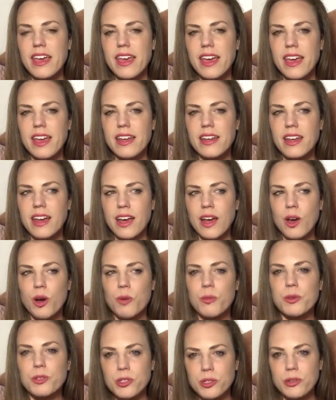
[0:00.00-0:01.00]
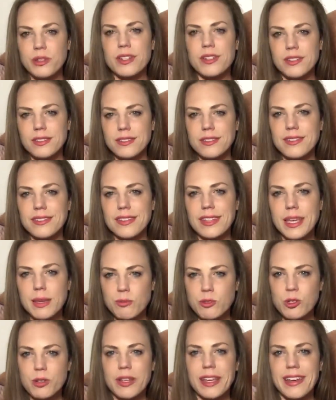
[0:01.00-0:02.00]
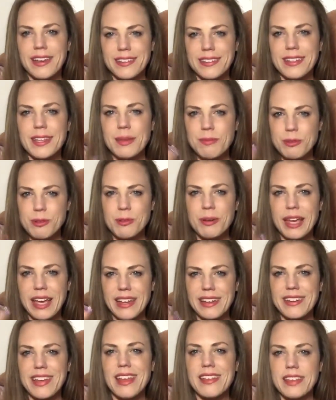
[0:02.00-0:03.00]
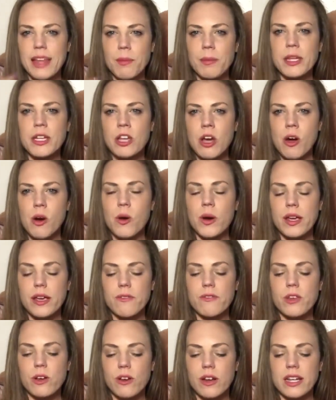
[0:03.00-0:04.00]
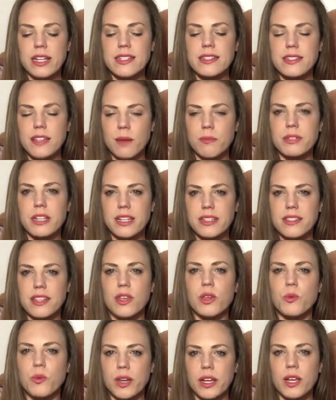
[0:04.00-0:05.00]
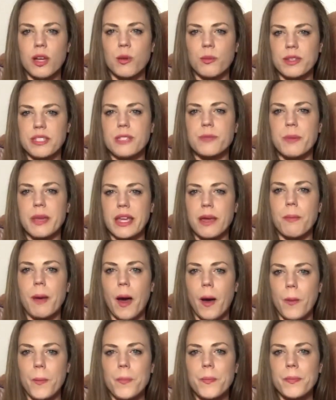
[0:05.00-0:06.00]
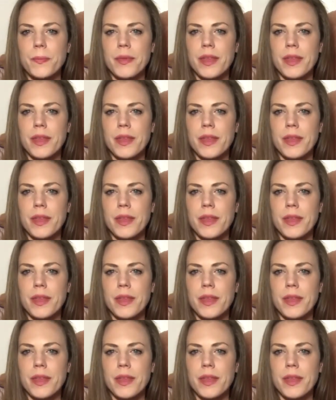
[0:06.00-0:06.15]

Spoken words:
And I hope you tune in. Keep tuning in. And let me know if there are any subjects that you want to hear me speak about.